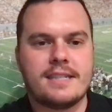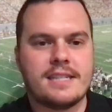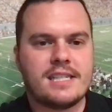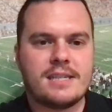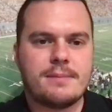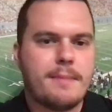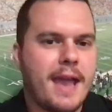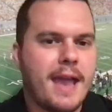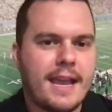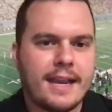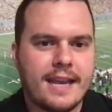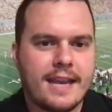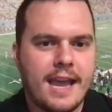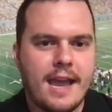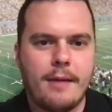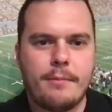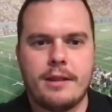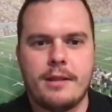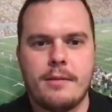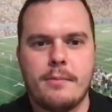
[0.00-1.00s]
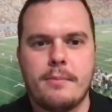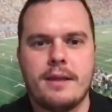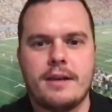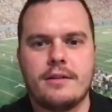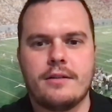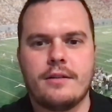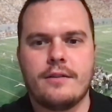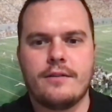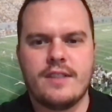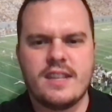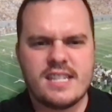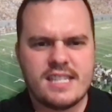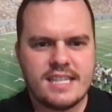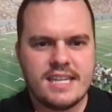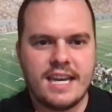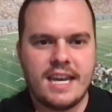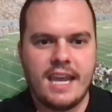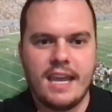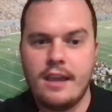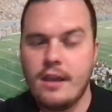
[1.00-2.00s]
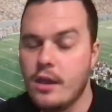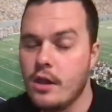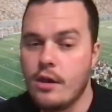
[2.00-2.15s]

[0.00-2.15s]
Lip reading: is smack dab in the middle of the city.